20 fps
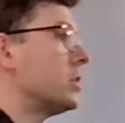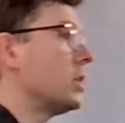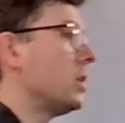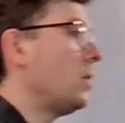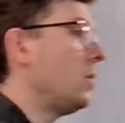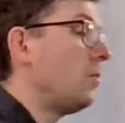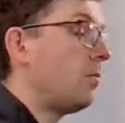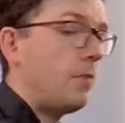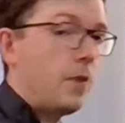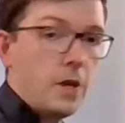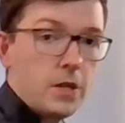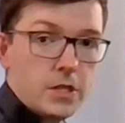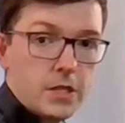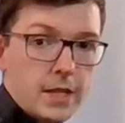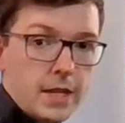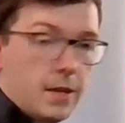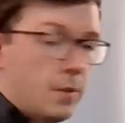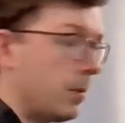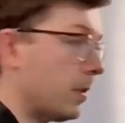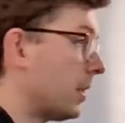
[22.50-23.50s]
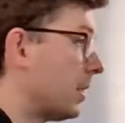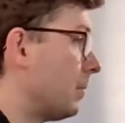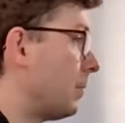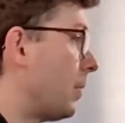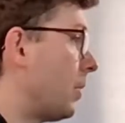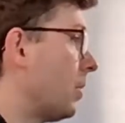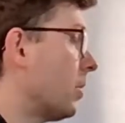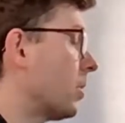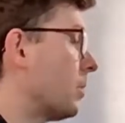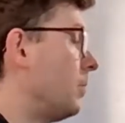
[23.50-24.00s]
So firstly, with the
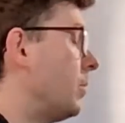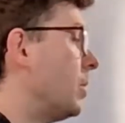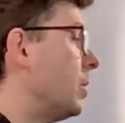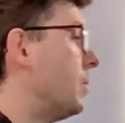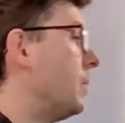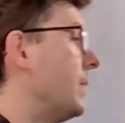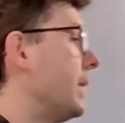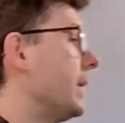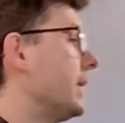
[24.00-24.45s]
Bergmüller